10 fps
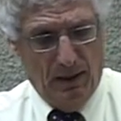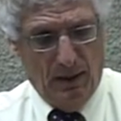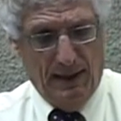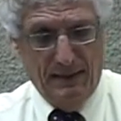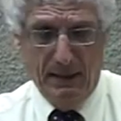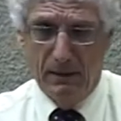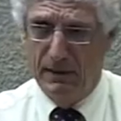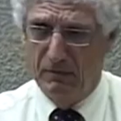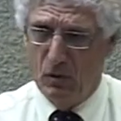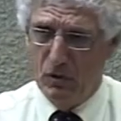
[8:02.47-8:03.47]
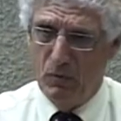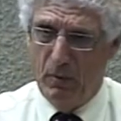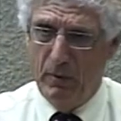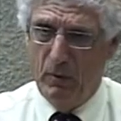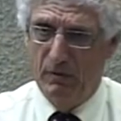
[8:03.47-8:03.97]
Ideally, of course, what
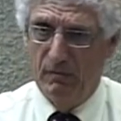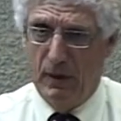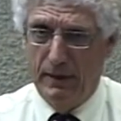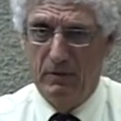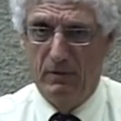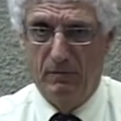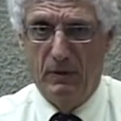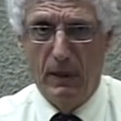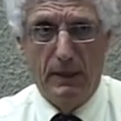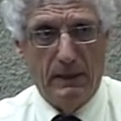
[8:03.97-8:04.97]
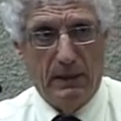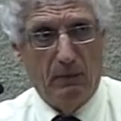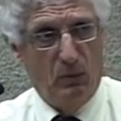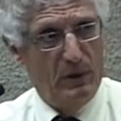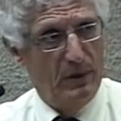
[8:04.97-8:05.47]
we would have liked to have done
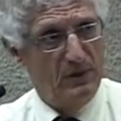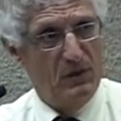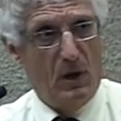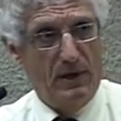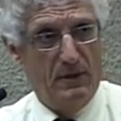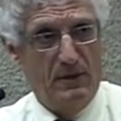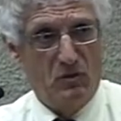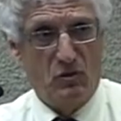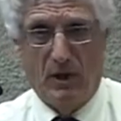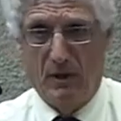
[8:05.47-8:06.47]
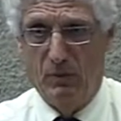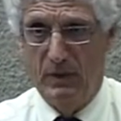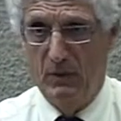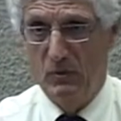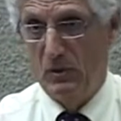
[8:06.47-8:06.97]
was gotten to this child when
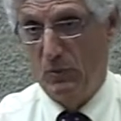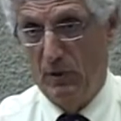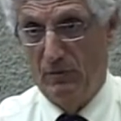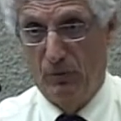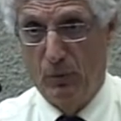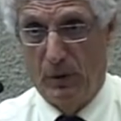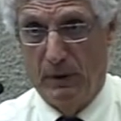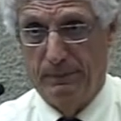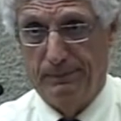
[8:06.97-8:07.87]
he was 3 or 4.